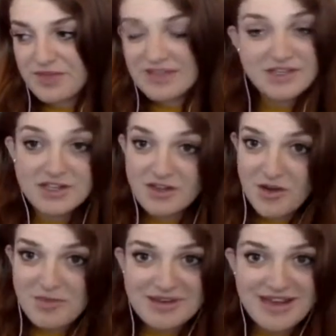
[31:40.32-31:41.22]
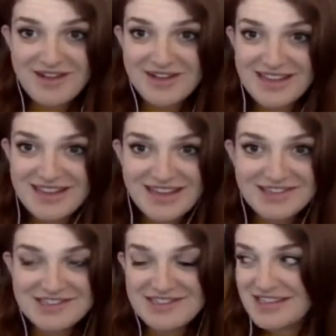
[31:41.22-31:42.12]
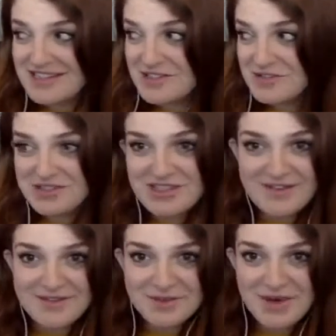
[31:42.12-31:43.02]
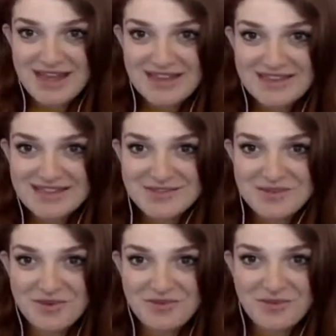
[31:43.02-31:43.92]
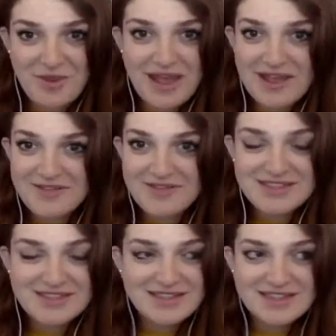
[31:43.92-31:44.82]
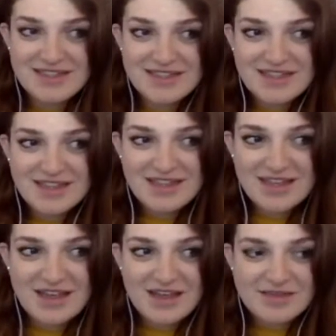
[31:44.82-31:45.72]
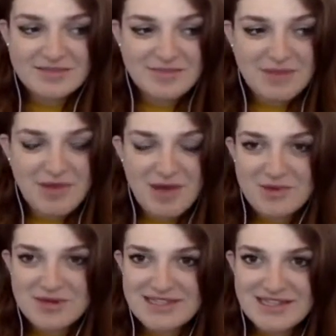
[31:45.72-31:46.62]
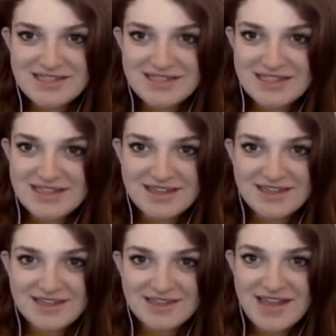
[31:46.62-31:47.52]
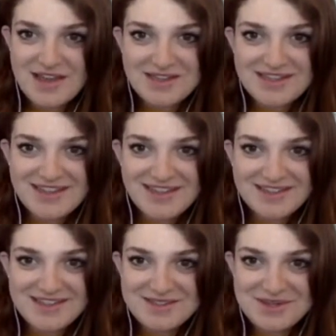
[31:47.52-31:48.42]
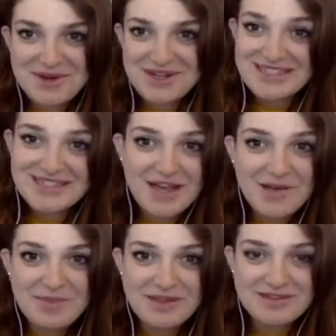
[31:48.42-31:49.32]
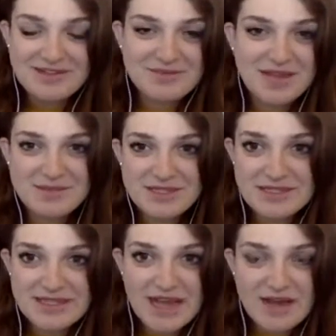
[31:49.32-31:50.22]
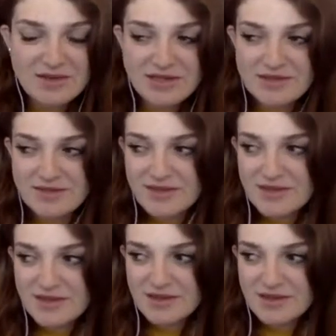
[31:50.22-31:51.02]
it's going to go up and down. I think you just have to ride these sort of waves. My mom always says it's like a carousel. It says your horse is up and sometimes down, and